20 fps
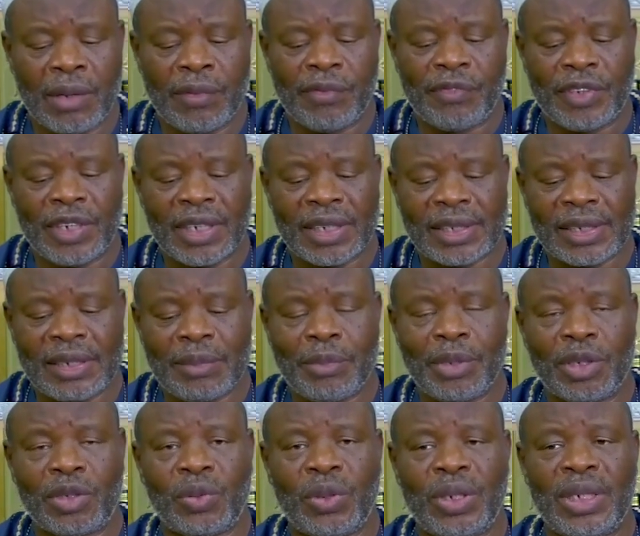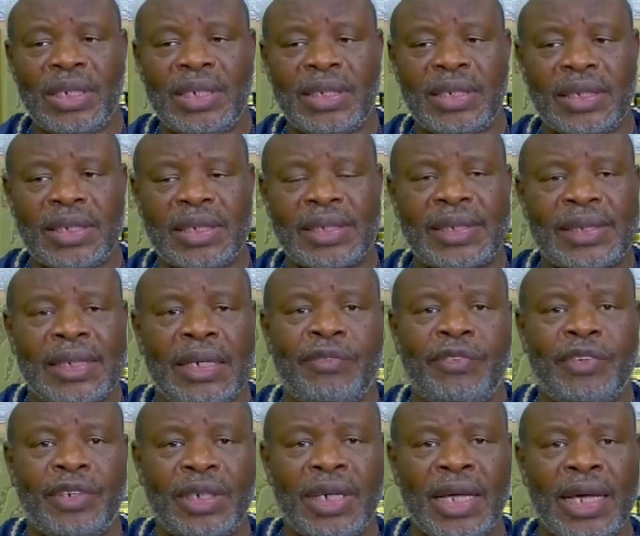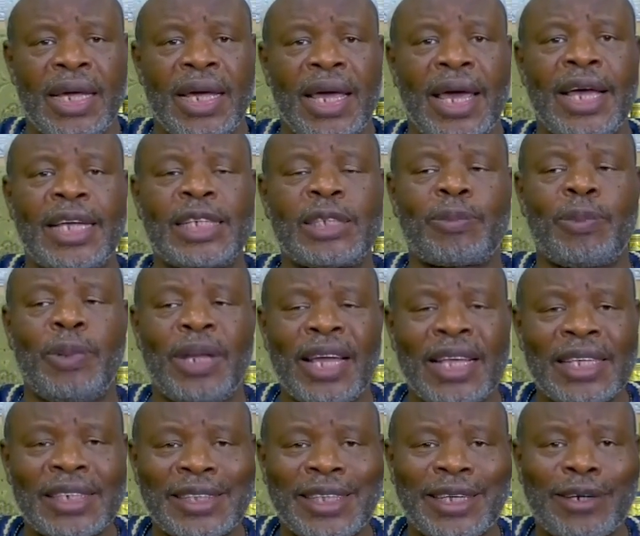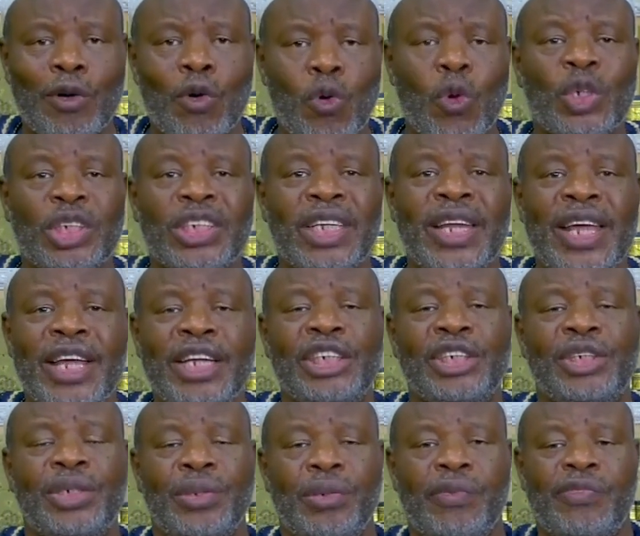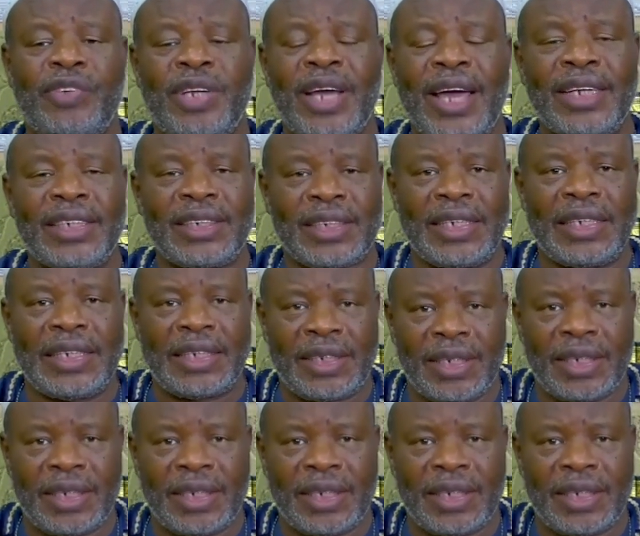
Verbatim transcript: Verse number 27 explains the alternation of night and